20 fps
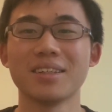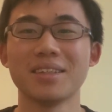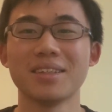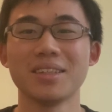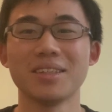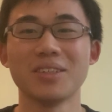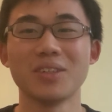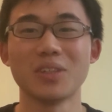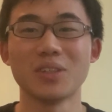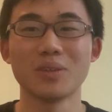
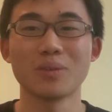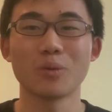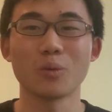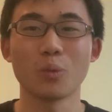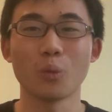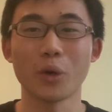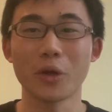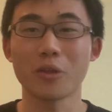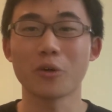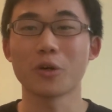you,
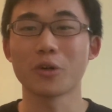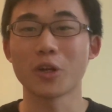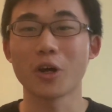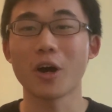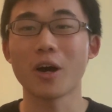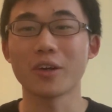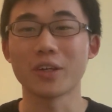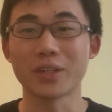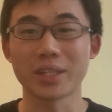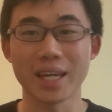whether or
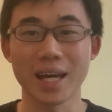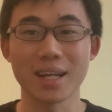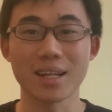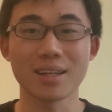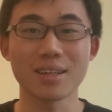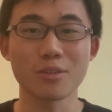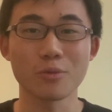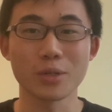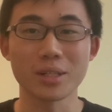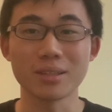not you get
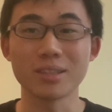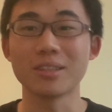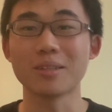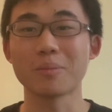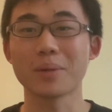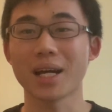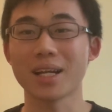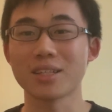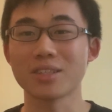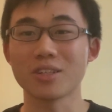it really
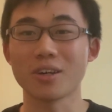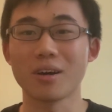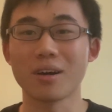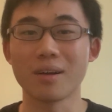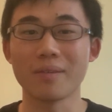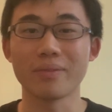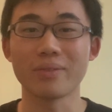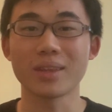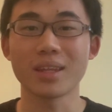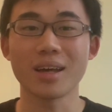depends
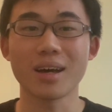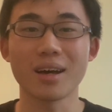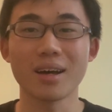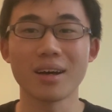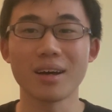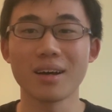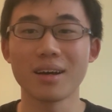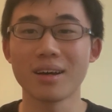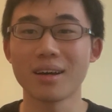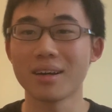on
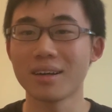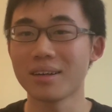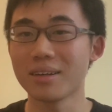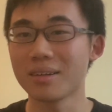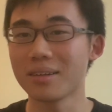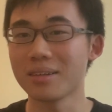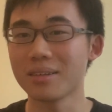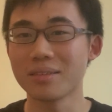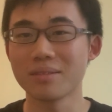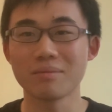
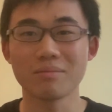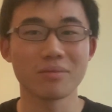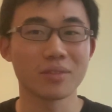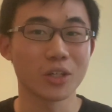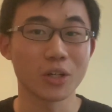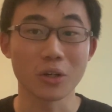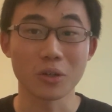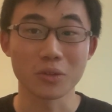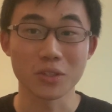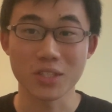uh,
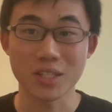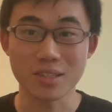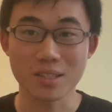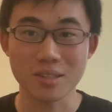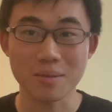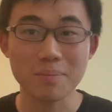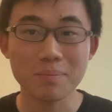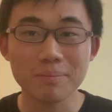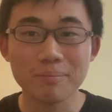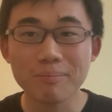their own
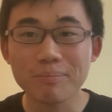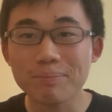system.